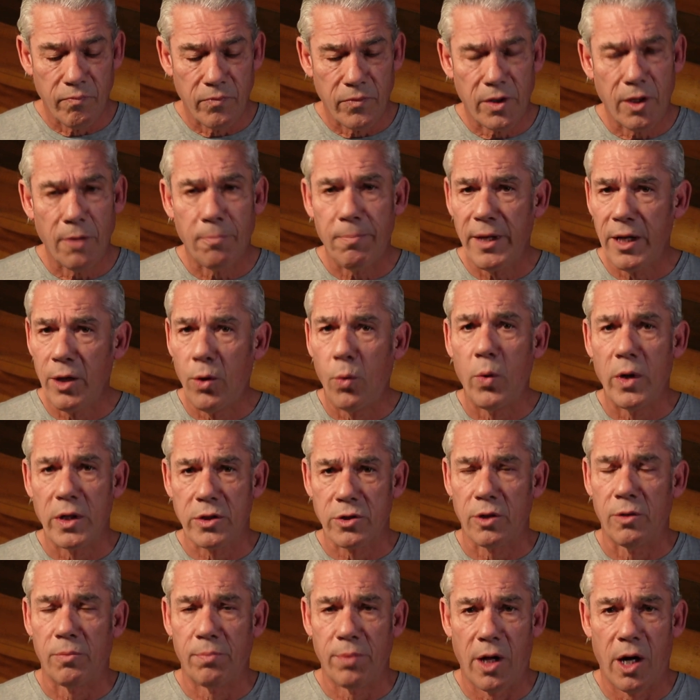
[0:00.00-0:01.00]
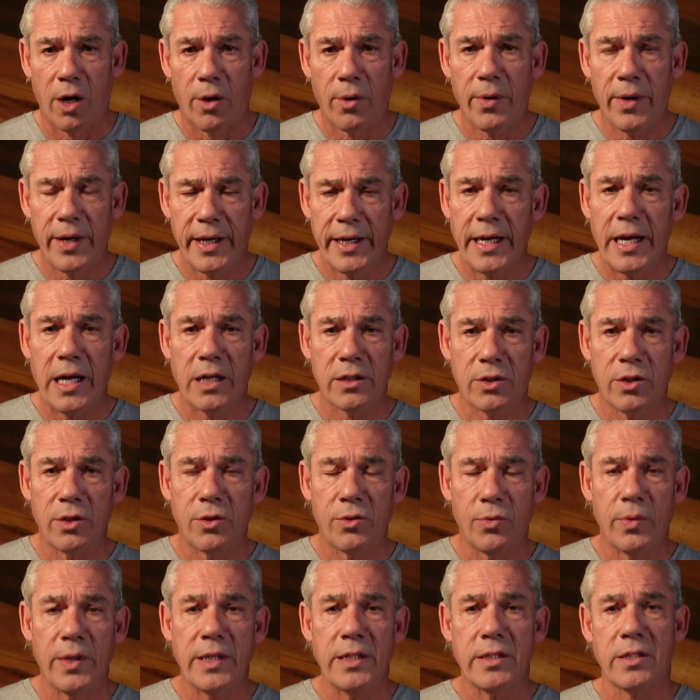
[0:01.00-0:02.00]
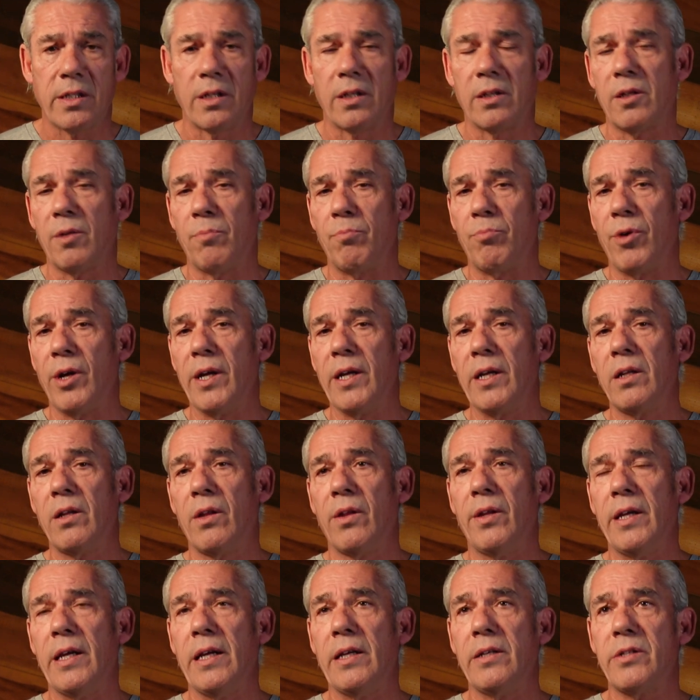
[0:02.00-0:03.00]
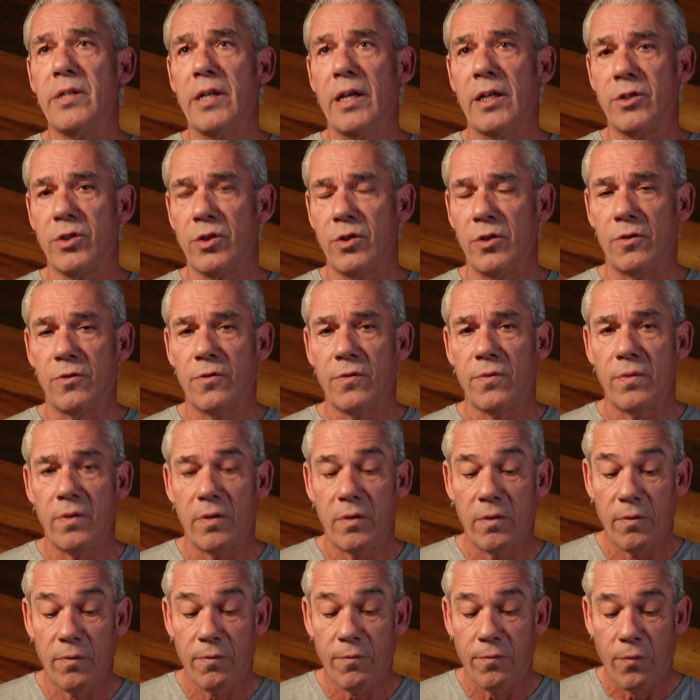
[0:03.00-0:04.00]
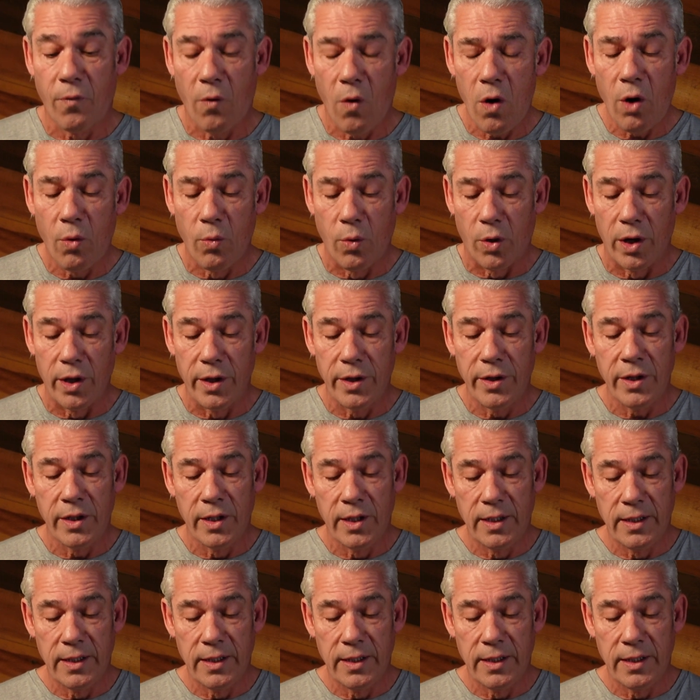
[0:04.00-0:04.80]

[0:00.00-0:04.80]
be a whistleblower, and he had good reason to bring these issues forward.